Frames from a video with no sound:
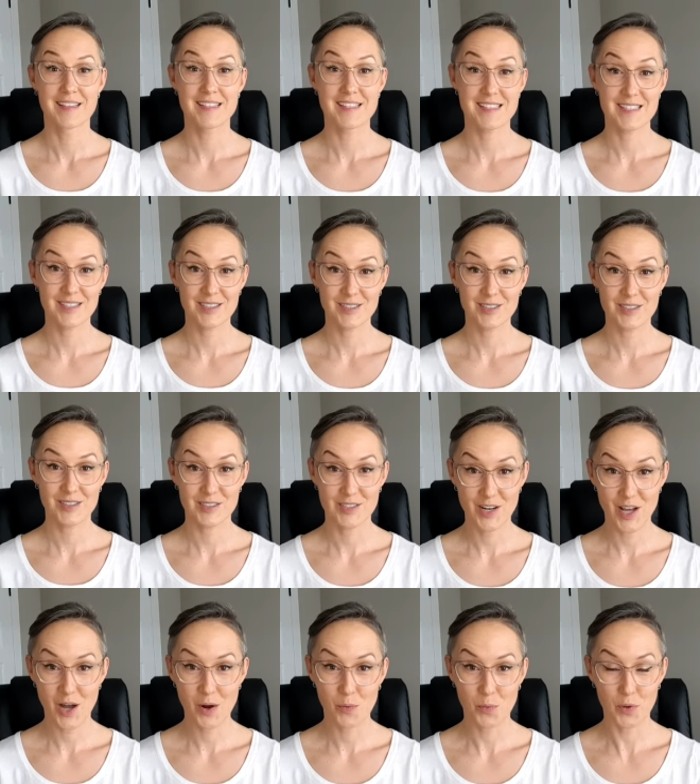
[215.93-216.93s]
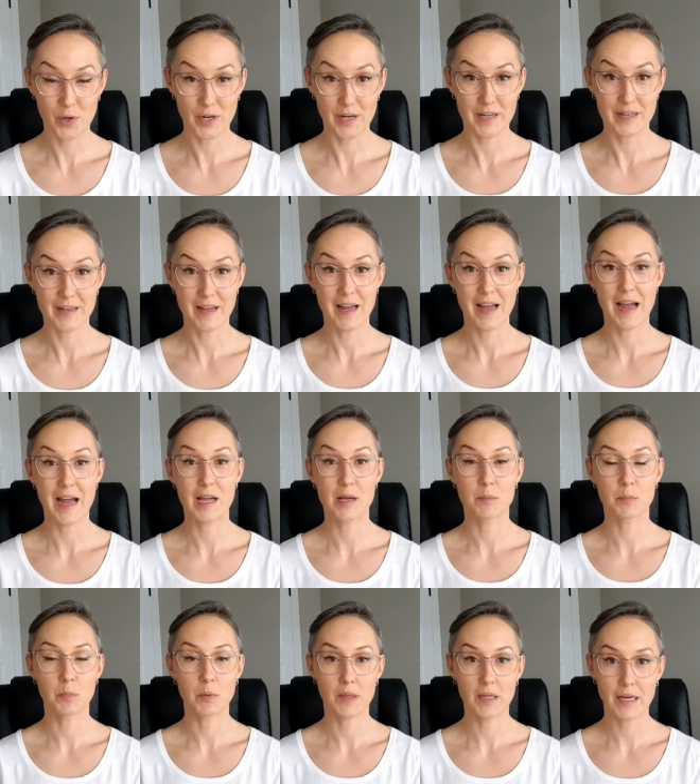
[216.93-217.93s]
Still not worried, I
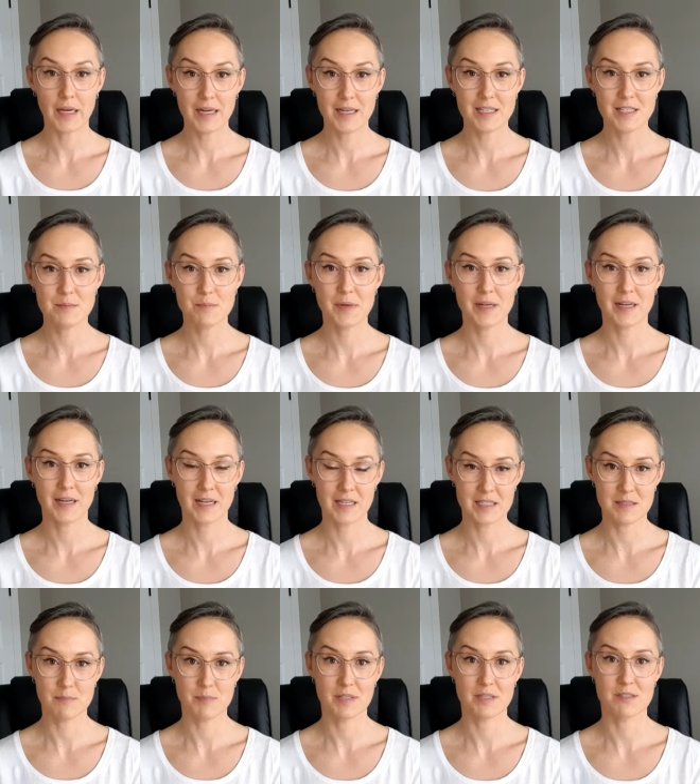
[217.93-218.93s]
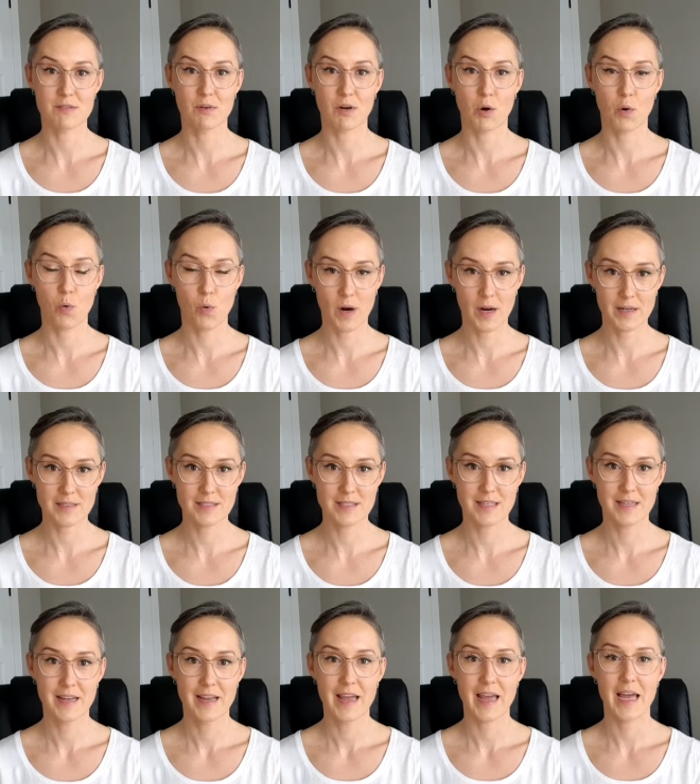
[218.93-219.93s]
obliged my husband's
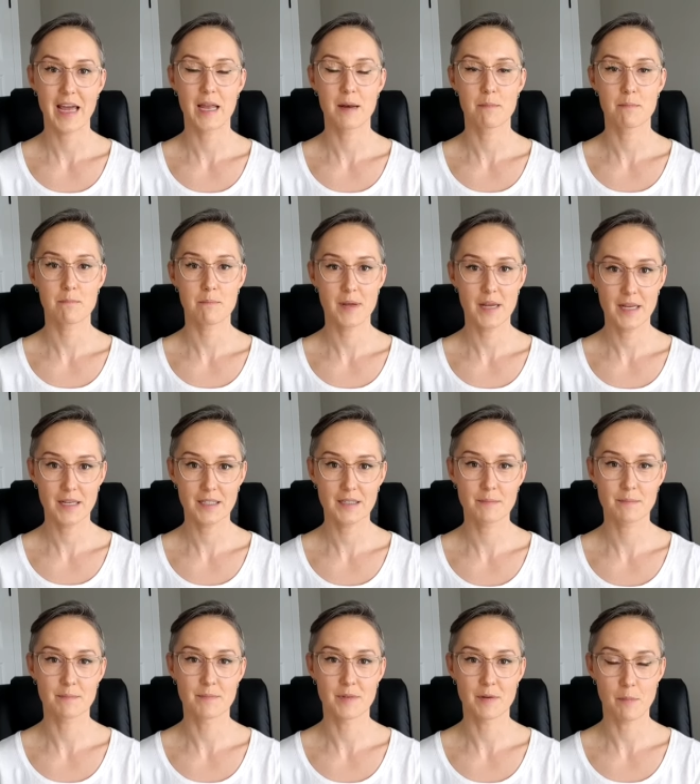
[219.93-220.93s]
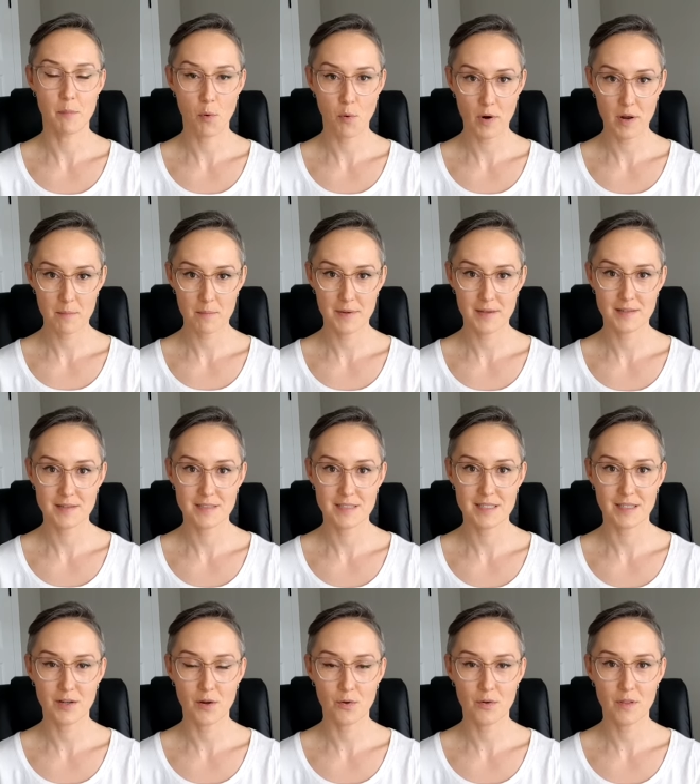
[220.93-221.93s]
request and made an appointment
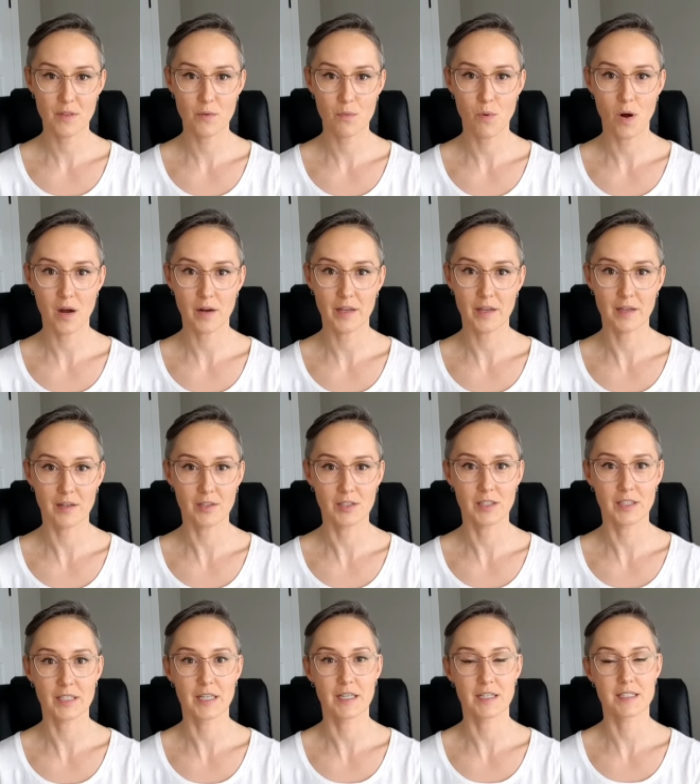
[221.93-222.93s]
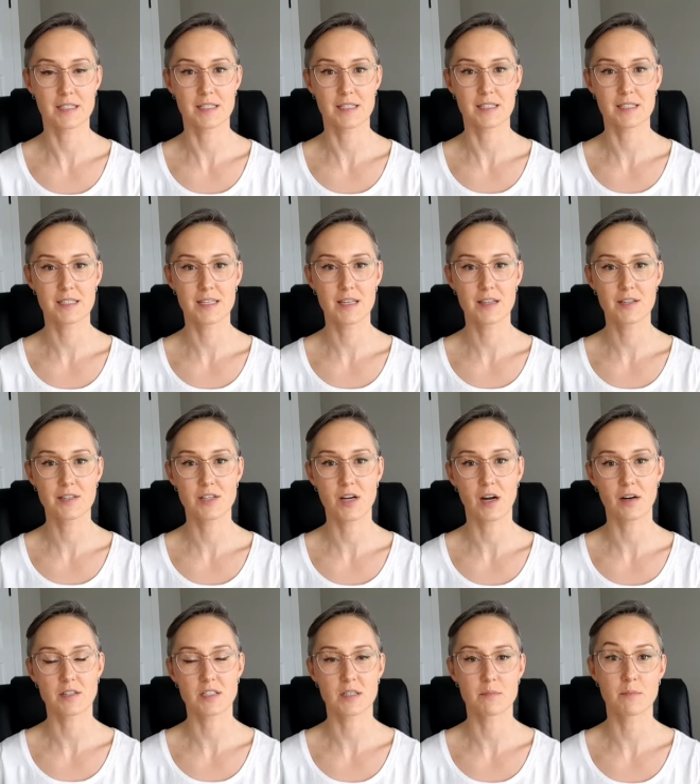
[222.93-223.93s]
to go to the walk-in clinic to see the
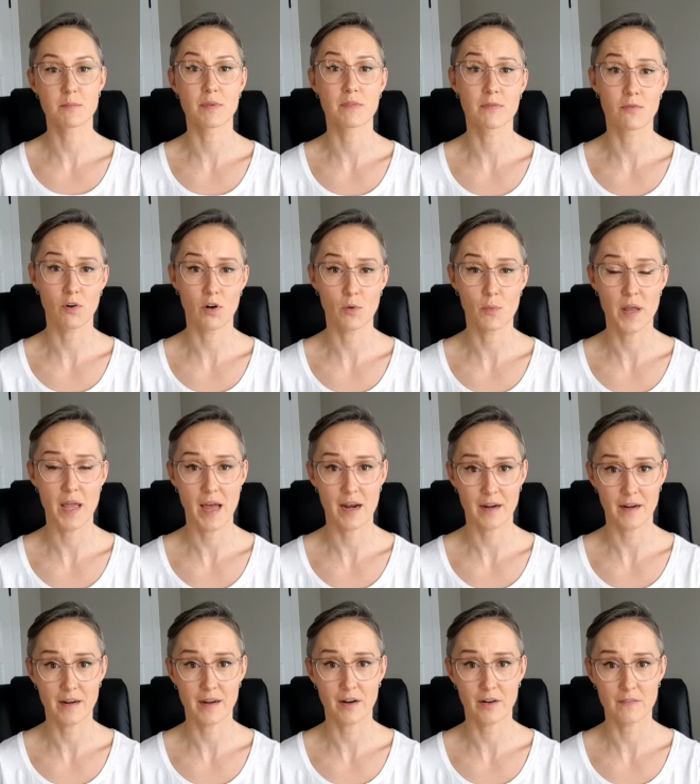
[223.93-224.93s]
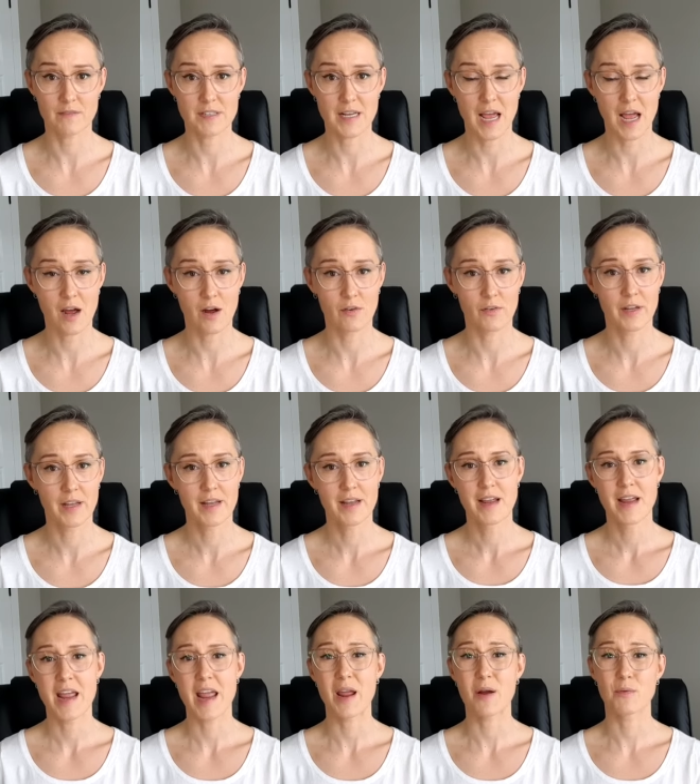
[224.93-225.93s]
doctor before we headed out of town.
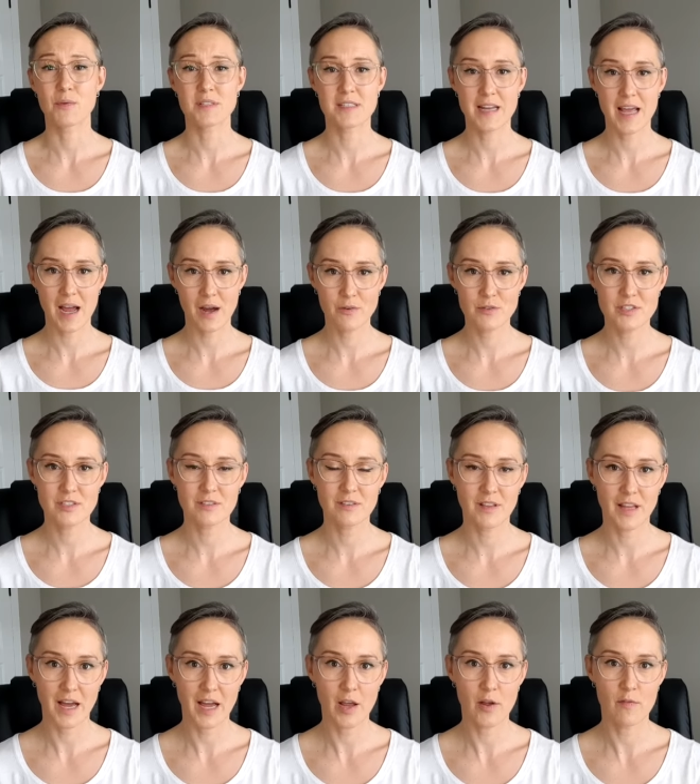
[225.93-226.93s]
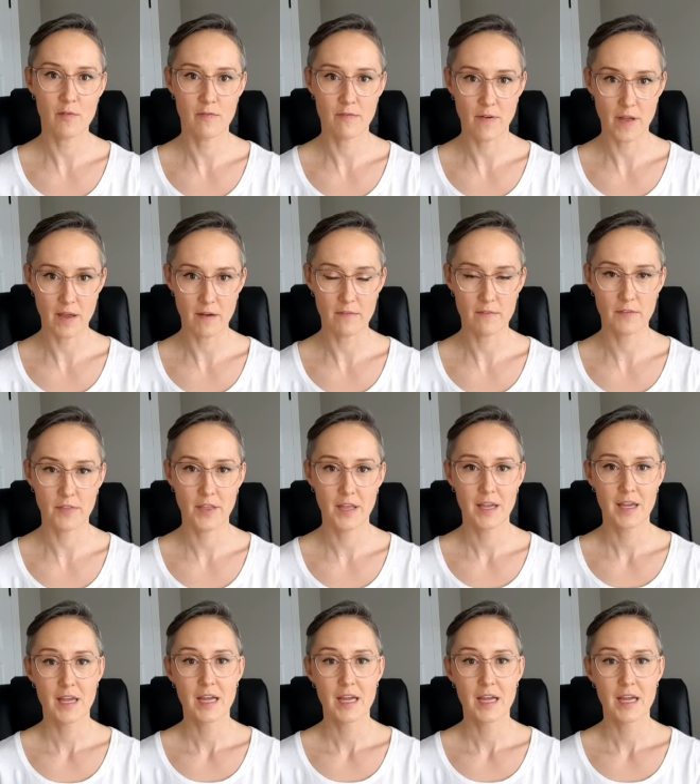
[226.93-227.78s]
It was now July 5th.